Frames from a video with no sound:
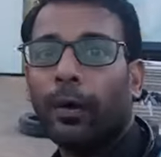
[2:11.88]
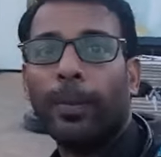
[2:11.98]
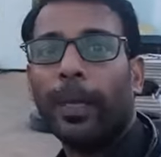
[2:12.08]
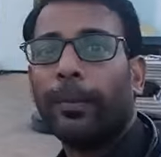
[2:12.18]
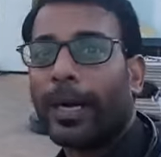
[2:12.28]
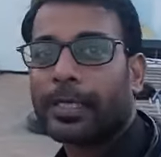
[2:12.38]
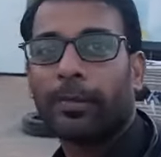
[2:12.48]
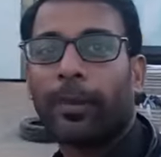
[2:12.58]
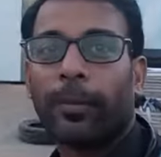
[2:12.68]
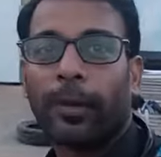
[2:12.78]
would be
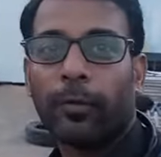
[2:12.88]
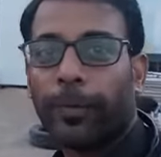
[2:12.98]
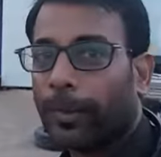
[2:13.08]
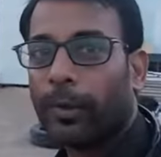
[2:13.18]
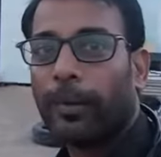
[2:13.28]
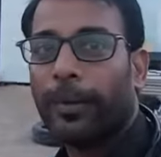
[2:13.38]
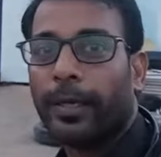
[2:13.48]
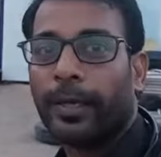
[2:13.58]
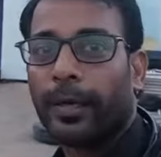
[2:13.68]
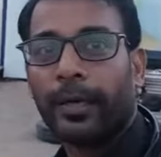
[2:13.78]
maximum number of people will
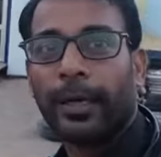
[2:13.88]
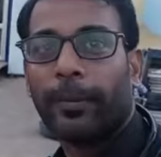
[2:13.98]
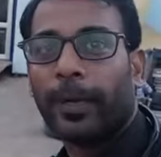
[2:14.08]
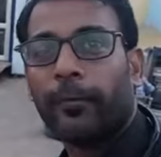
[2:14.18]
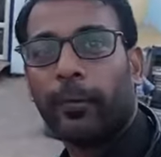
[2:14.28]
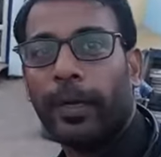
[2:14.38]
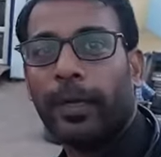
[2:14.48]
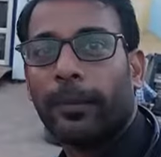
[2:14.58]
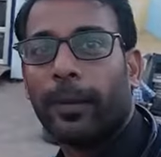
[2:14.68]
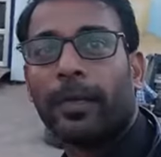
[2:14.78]
be here. Na kandipa inga full
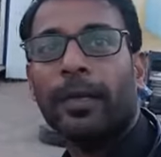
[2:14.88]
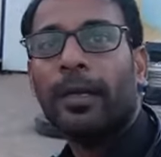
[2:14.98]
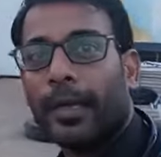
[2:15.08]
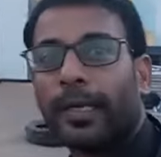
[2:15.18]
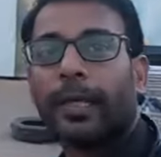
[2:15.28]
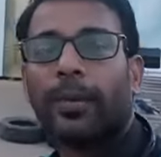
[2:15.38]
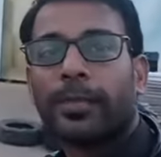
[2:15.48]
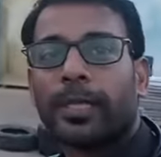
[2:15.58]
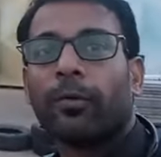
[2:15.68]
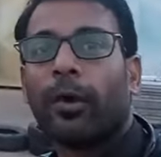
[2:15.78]
day irpa and team
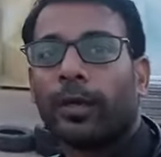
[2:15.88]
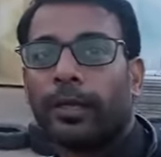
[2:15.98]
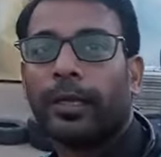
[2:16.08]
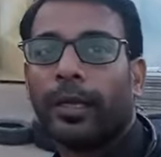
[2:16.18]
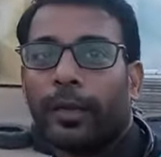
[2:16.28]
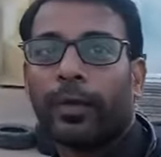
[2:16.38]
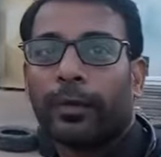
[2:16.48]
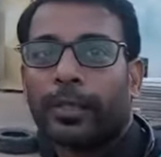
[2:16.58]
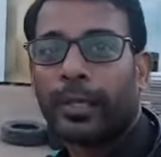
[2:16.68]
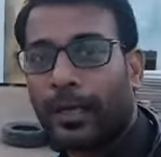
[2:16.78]
members, they have a lot of their
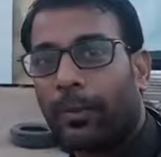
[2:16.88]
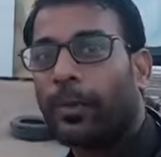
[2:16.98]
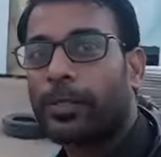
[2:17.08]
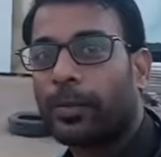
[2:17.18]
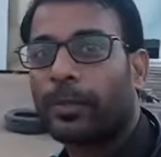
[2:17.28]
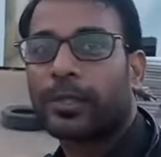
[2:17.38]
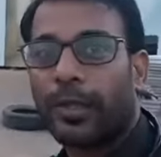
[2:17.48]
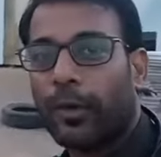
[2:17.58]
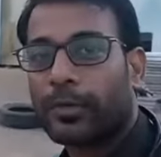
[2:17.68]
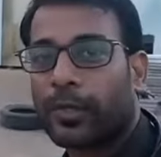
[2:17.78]
event works adala mudichu
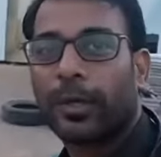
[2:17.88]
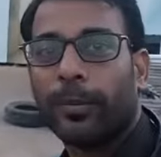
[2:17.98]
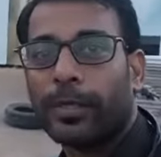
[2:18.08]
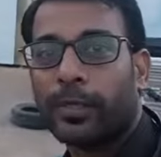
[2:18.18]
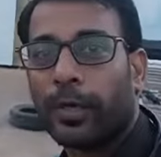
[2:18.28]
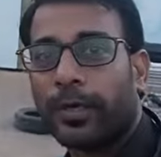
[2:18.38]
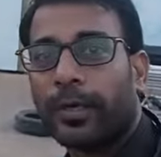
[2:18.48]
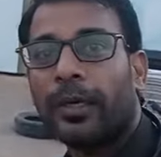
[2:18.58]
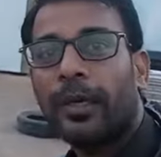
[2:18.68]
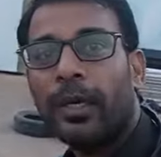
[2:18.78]
they will also come and join.
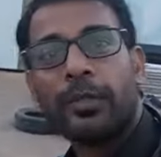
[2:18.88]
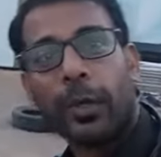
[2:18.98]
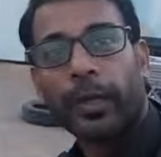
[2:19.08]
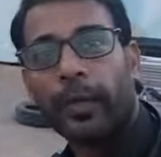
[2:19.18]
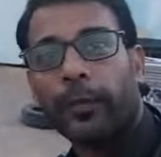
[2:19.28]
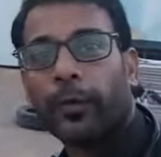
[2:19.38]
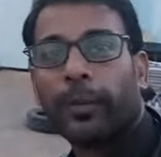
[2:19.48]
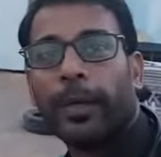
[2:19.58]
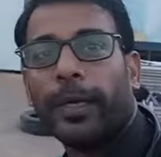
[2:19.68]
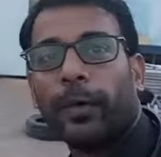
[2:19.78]
So looking forward
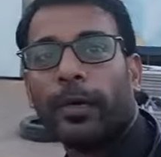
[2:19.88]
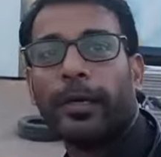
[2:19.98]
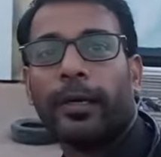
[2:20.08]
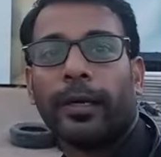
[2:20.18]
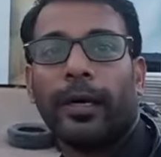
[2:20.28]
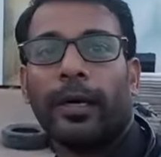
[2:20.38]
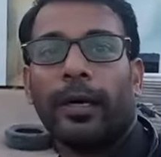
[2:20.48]
to meeting you all here.